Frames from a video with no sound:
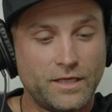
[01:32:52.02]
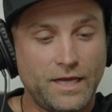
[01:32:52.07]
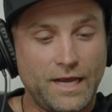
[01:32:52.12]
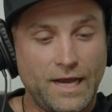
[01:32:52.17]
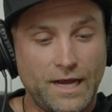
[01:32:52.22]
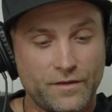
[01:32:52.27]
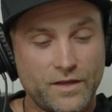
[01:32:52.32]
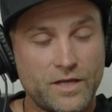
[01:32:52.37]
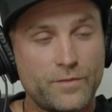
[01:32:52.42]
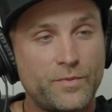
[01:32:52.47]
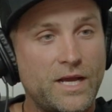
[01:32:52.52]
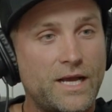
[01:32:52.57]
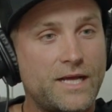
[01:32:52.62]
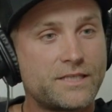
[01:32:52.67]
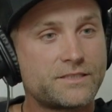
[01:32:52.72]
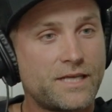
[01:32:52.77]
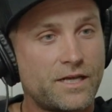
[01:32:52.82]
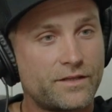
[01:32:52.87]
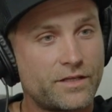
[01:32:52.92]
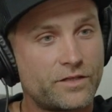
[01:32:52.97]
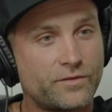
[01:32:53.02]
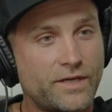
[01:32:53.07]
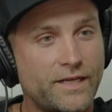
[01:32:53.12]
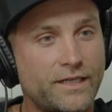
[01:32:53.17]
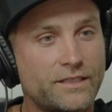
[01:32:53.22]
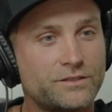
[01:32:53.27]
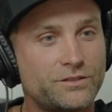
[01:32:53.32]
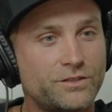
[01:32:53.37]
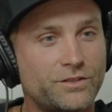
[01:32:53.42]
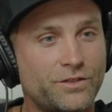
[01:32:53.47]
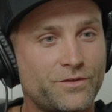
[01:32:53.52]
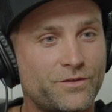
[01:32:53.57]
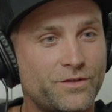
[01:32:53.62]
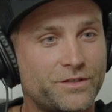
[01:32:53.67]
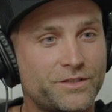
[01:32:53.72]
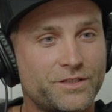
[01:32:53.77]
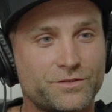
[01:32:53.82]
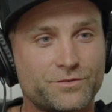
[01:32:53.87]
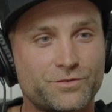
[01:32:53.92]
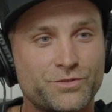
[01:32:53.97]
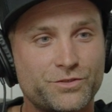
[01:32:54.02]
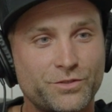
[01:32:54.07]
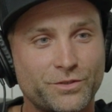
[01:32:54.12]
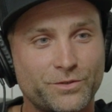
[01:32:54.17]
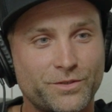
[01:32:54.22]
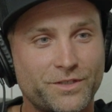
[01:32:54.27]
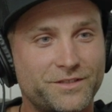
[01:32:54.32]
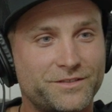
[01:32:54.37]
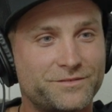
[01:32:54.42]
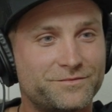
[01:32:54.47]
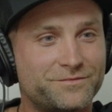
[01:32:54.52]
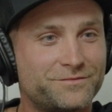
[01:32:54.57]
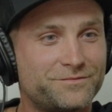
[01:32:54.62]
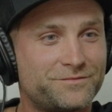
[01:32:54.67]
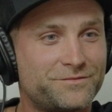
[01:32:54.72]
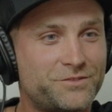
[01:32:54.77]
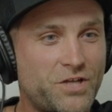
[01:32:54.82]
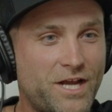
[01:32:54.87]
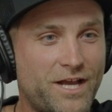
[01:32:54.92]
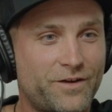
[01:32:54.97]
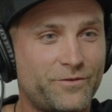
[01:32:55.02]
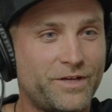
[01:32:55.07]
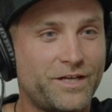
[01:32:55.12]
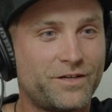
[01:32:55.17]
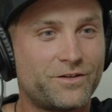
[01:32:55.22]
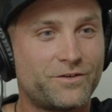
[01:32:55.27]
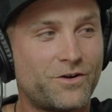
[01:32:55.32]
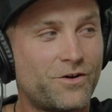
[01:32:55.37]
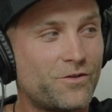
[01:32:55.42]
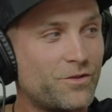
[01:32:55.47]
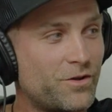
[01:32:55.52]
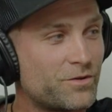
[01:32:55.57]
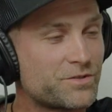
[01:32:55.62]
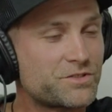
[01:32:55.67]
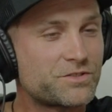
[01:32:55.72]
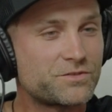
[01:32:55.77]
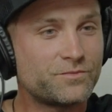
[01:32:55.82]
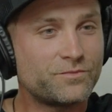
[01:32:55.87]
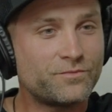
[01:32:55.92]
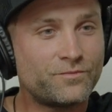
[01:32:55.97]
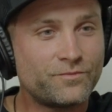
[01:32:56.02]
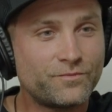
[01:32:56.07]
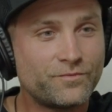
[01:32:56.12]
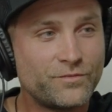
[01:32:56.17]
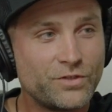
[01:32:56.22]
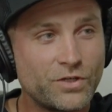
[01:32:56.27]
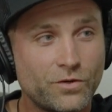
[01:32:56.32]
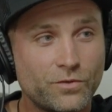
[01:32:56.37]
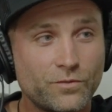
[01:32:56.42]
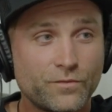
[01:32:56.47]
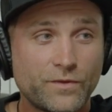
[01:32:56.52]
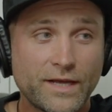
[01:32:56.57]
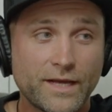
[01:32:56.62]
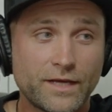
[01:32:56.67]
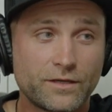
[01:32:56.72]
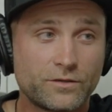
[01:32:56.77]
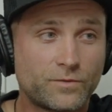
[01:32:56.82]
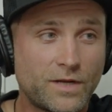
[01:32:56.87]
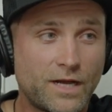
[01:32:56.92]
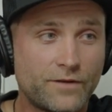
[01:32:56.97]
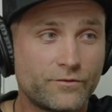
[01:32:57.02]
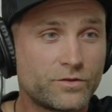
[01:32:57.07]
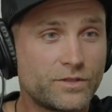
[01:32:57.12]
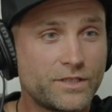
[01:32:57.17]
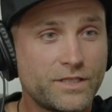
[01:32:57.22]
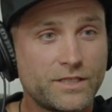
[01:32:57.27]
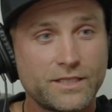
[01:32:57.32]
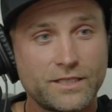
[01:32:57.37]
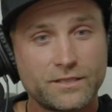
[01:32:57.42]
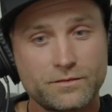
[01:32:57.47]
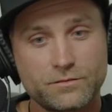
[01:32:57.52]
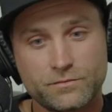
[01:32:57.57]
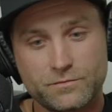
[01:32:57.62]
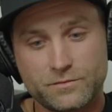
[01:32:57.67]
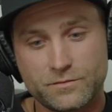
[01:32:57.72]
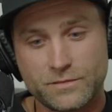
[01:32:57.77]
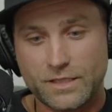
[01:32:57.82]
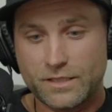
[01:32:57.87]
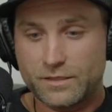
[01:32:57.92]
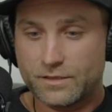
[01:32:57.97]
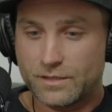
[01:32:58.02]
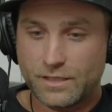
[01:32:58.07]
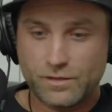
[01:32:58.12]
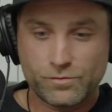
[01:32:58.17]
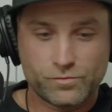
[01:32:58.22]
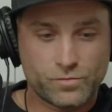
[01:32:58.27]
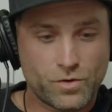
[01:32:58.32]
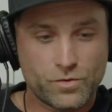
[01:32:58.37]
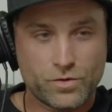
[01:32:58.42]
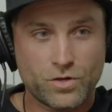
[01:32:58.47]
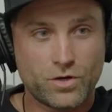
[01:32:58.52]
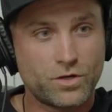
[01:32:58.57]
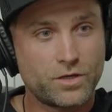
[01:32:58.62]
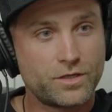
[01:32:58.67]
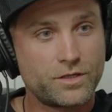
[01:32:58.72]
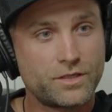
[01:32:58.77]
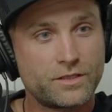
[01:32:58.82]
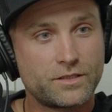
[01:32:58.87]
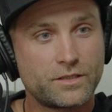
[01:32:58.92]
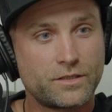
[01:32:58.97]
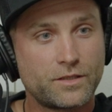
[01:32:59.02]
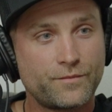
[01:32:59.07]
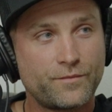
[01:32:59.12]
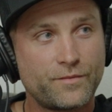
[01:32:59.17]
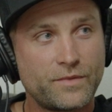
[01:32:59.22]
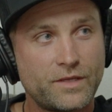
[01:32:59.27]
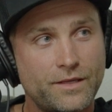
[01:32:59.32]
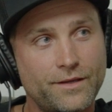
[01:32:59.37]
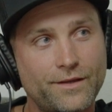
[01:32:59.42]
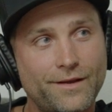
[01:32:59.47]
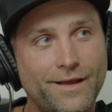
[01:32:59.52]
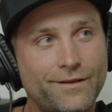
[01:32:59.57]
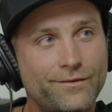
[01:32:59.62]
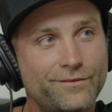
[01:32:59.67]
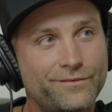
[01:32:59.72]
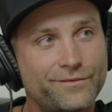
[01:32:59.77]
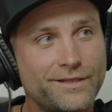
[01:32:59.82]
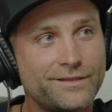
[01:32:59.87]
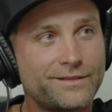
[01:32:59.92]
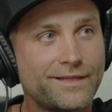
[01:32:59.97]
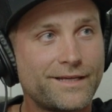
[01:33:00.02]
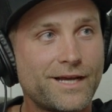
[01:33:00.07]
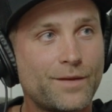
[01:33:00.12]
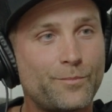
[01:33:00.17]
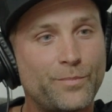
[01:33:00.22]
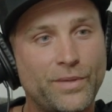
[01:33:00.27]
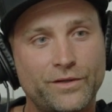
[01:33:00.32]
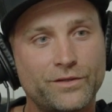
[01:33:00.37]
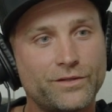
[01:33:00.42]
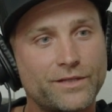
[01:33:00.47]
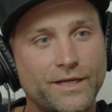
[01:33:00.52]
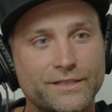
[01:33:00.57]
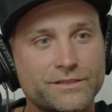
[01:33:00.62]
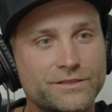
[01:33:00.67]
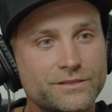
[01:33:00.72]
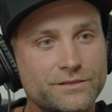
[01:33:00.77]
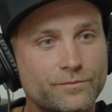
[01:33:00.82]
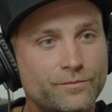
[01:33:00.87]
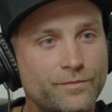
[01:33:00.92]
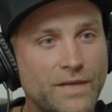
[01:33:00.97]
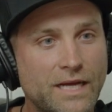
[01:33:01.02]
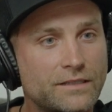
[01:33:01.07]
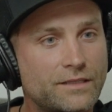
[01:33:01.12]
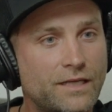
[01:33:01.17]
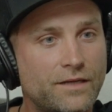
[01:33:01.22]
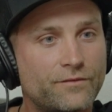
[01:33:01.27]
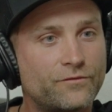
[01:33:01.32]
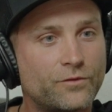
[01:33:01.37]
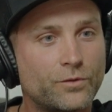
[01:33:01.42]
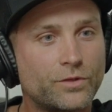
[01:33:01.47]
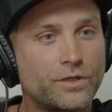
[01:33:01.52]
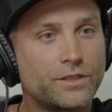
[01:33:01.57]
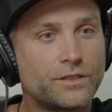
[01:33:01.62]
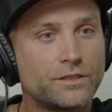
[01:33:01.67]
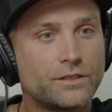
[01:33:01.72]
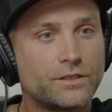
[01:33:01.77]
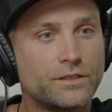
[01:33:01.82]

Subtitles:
how they passed, how they raced. You know, you look at Stewart and Chad Reed and all those. You know, they had a rivalry. They rode hard, and I don't think they got penalized back then for it.